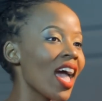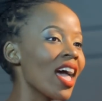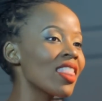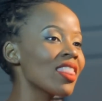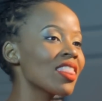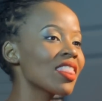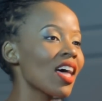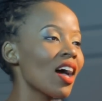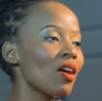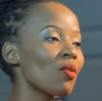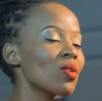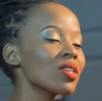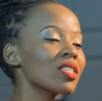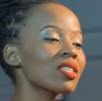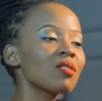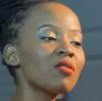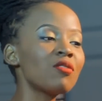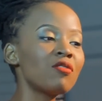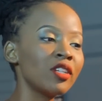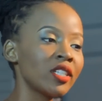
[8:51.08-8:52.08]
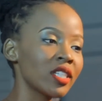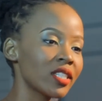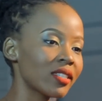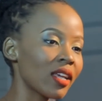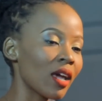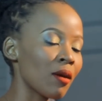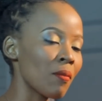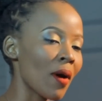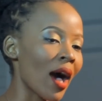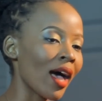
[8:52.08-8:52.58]
and that was the
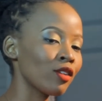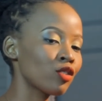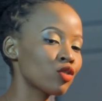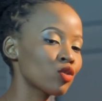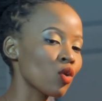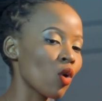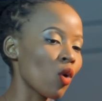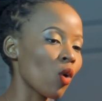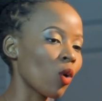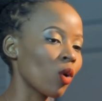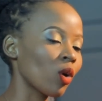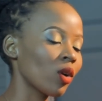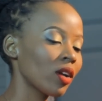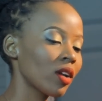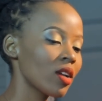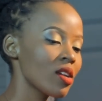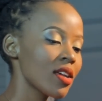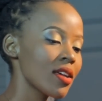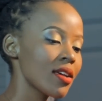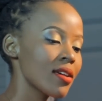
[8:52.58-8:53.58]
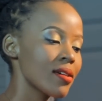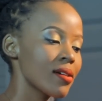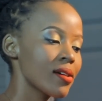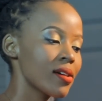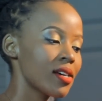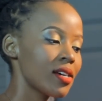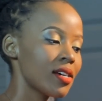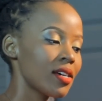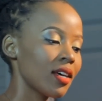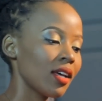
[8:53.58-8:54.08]
first time I saw
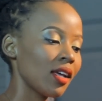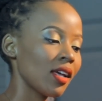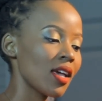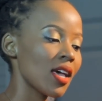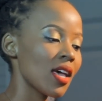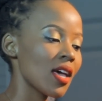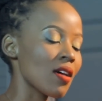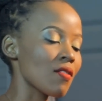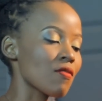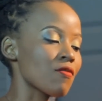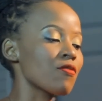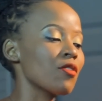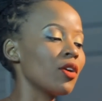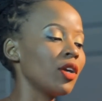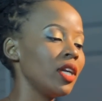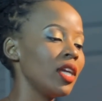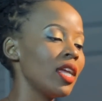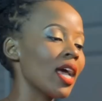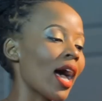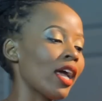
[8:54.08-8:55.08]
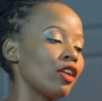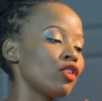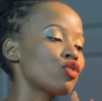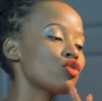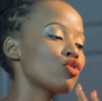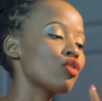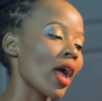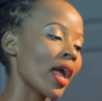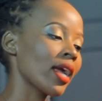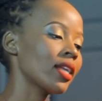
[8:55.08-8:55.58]
a very
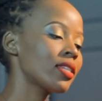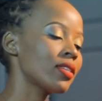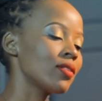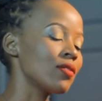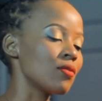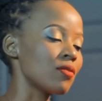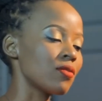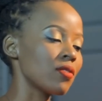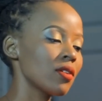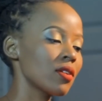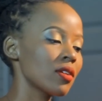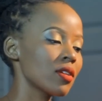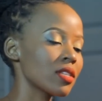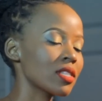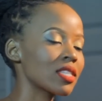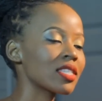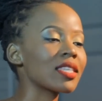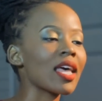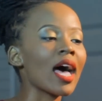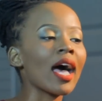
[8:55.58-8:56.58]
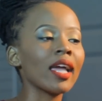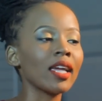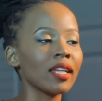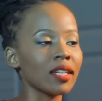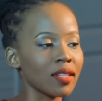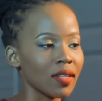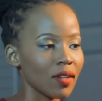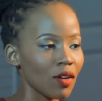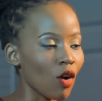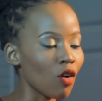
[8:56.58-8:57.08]
attractive
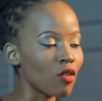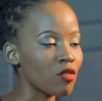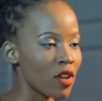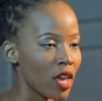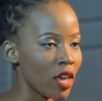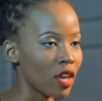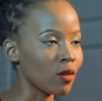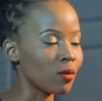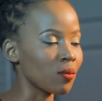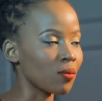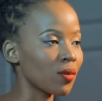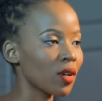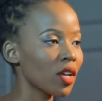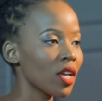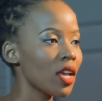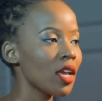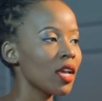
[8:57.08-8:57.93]
side of him.